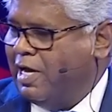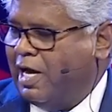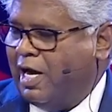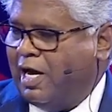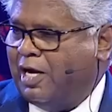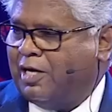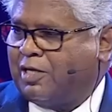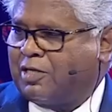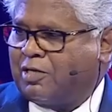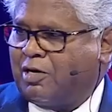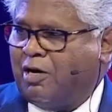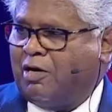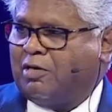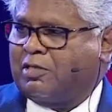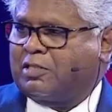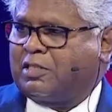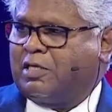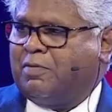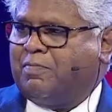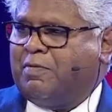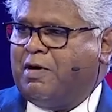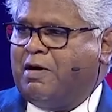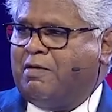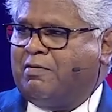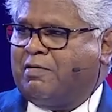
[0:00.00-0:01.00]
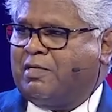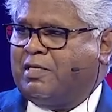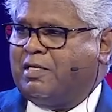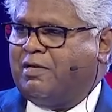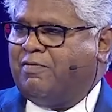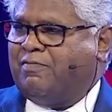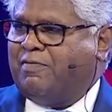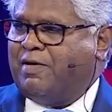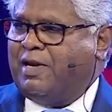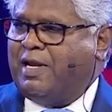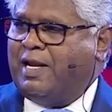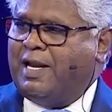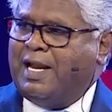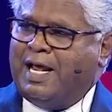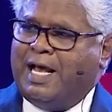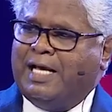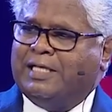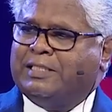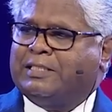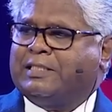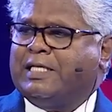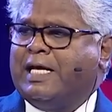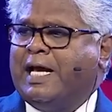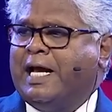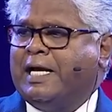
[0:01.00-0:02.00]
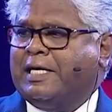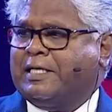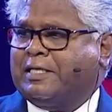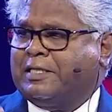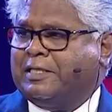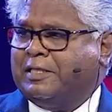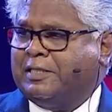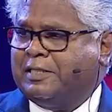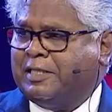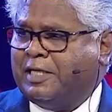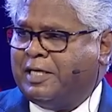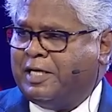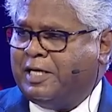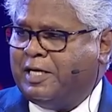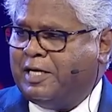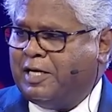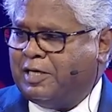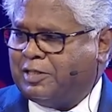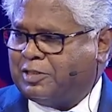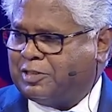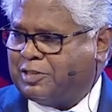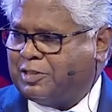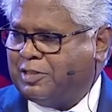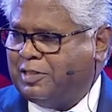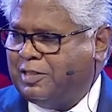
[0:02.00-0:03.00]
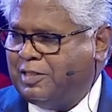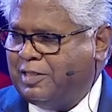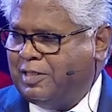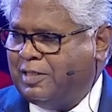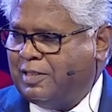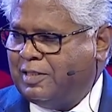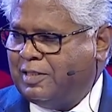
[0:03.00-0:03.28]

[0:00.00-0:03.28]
and talks about the very last act that he does,